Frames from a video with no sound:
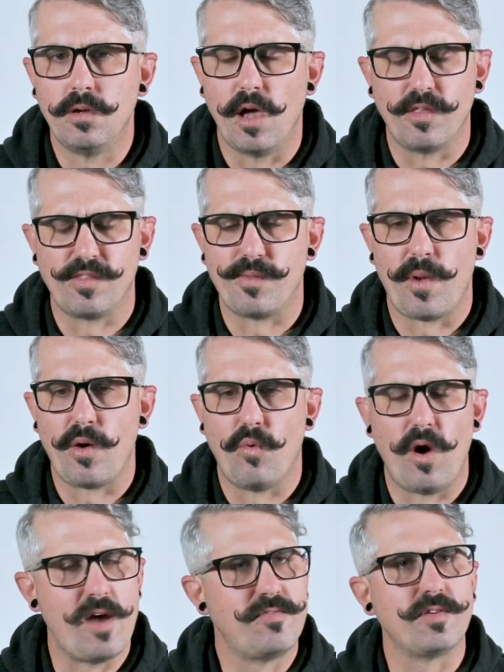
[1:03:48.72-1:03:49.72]
other than my
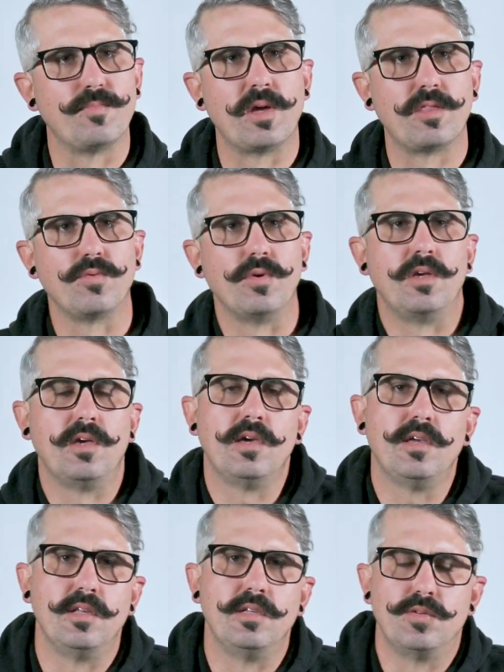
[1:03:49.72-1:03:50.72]
wife and my 3
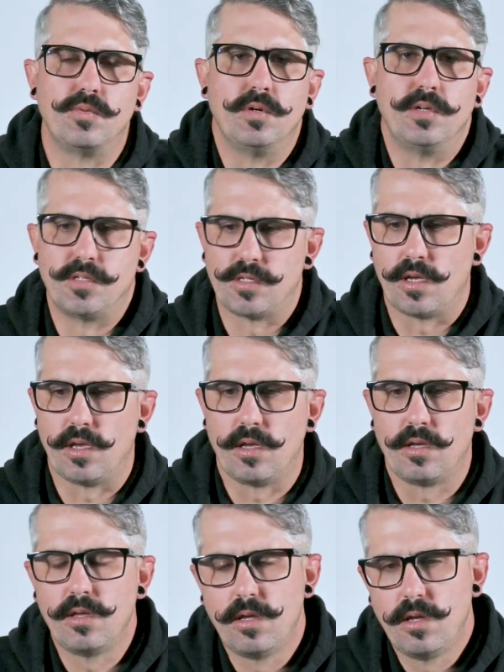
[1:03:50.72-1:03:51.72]
kids, was
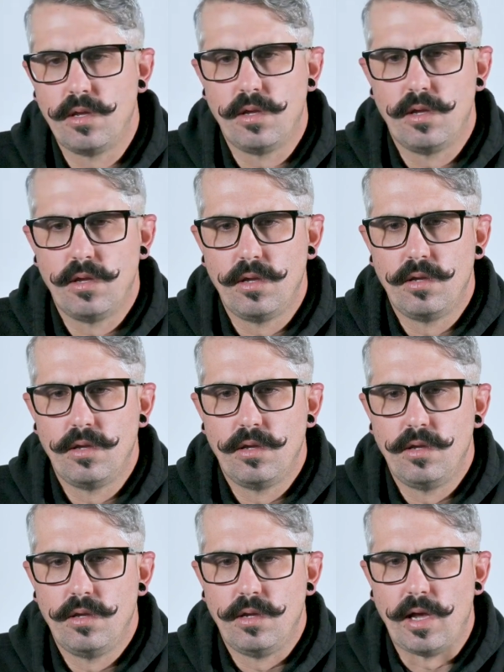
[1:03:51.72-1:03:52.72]
I
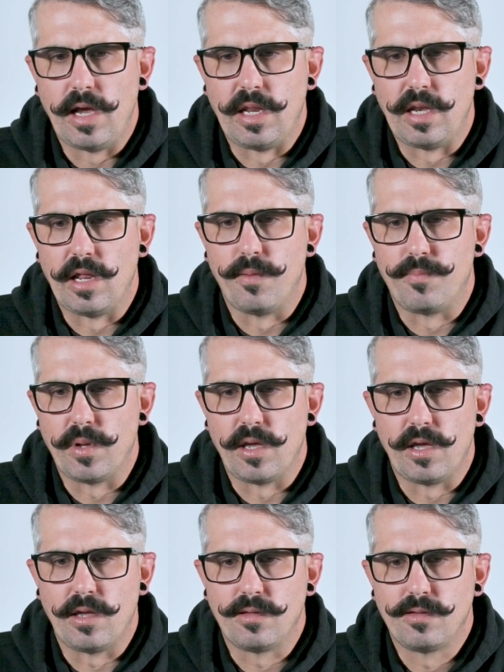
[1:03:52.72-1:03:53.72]
ended up
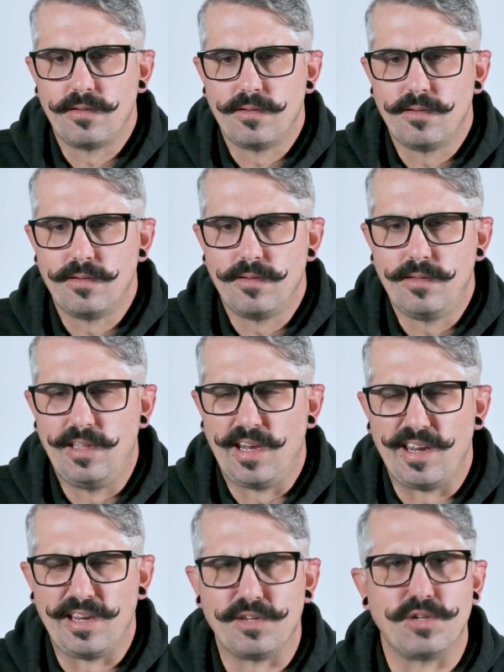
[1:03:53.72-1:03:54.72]

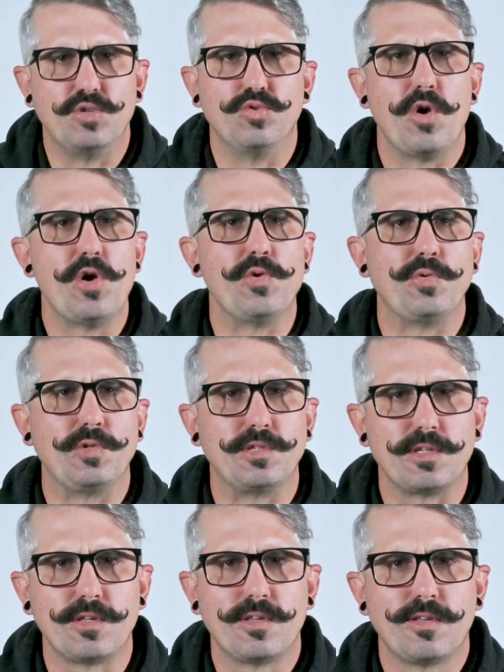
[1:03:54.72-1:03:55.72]
getting into
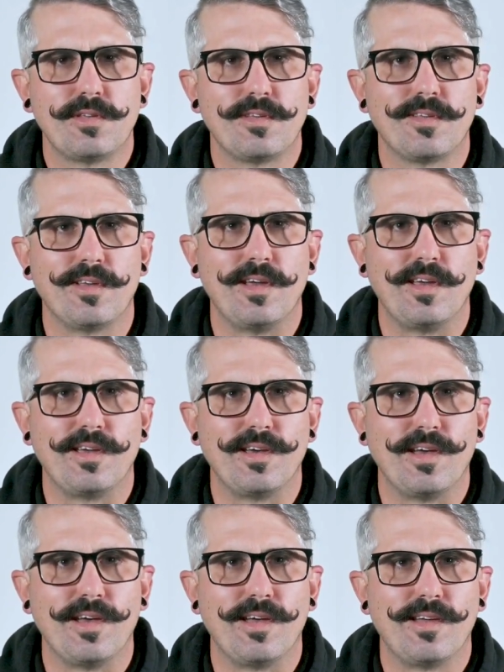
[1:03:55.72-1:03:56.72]
drones, like
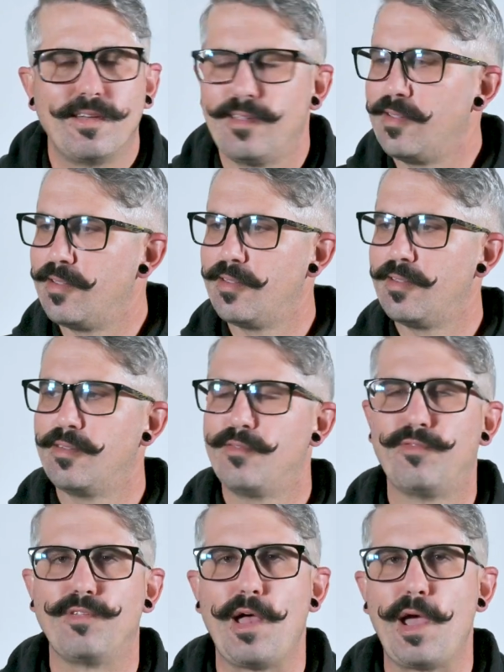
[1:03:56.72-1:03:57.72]

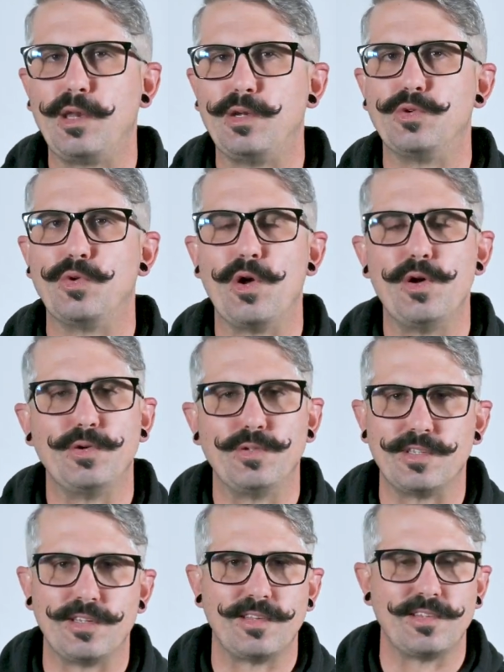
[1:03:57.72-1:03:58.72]
flying
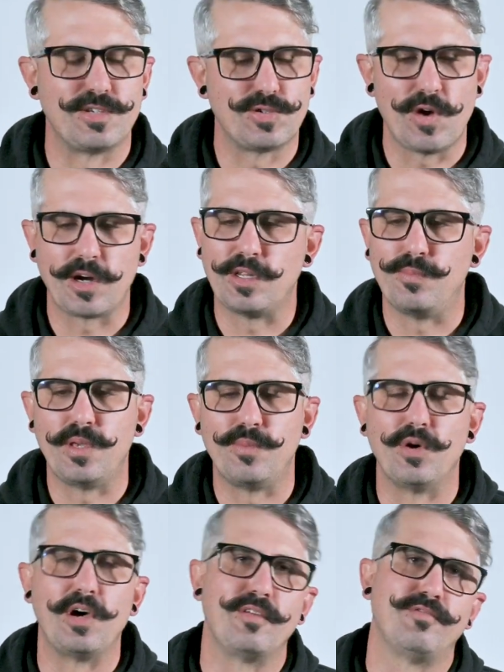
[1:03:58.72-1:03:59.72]
drones and instructing
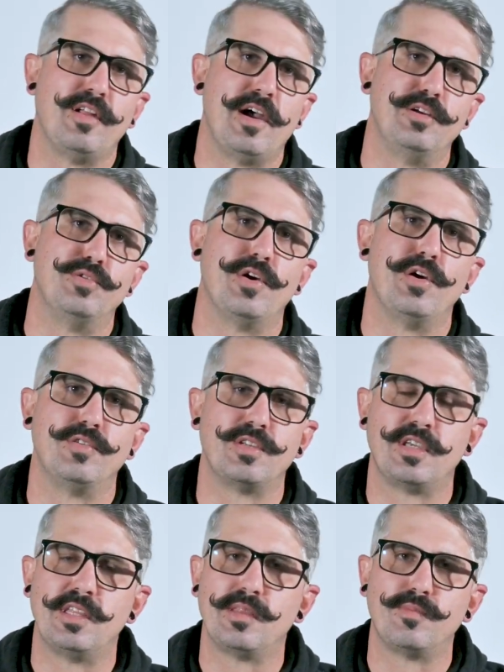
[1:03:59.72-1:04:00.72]
people how to fly drones
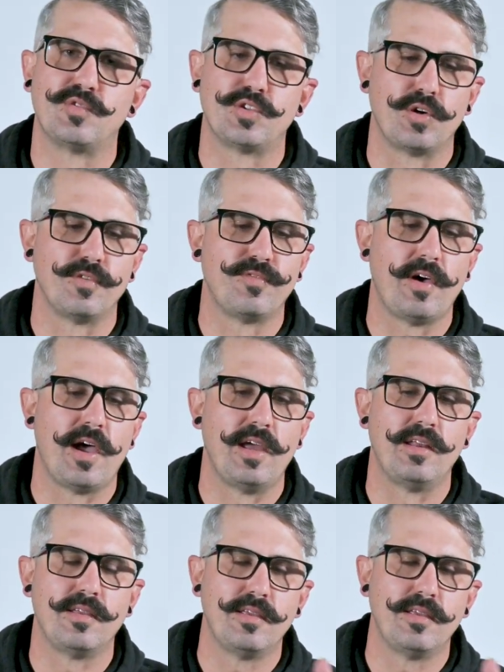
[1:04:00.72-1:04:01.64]
and getting them certified